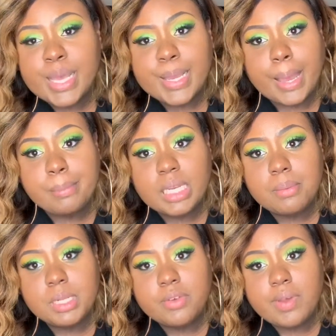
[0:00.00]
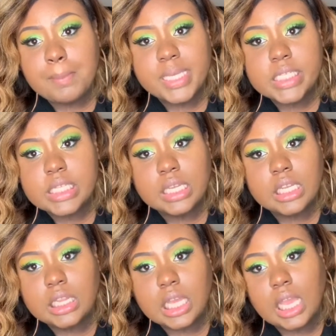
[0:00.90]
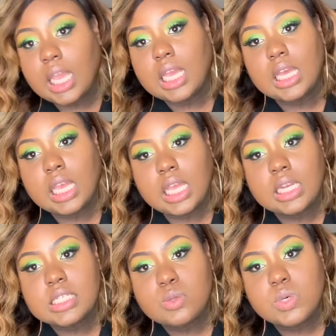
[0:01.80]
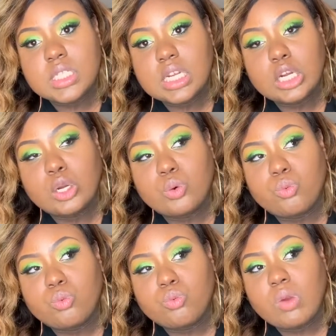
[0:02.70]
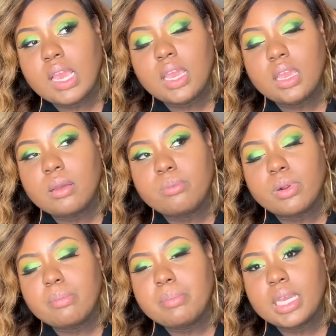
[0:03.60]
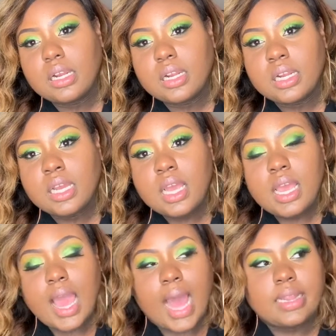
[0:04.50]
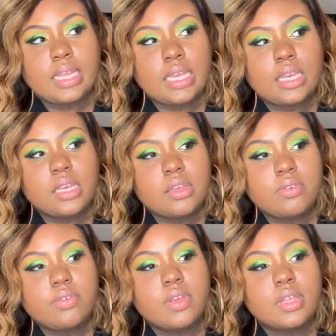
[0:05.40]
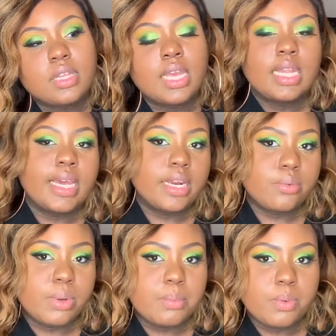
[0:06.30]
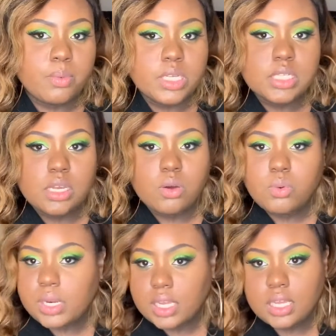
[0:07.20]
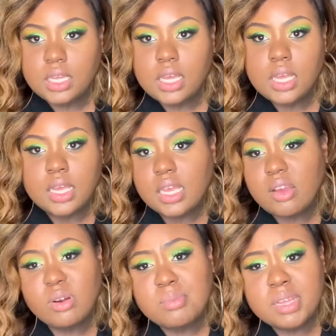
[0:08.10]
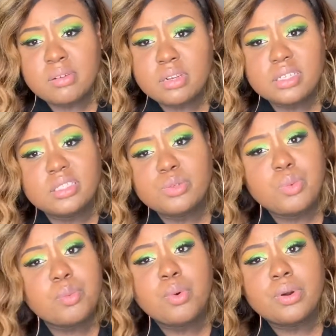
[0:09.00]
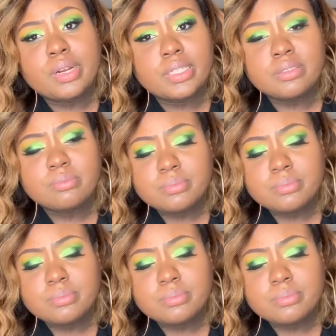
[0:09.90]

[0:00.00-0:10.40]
Comment down below if I missed anything. Again, this wasn't a great premiere. I think if the Atlanta women wasn't on it, it would have been super boring.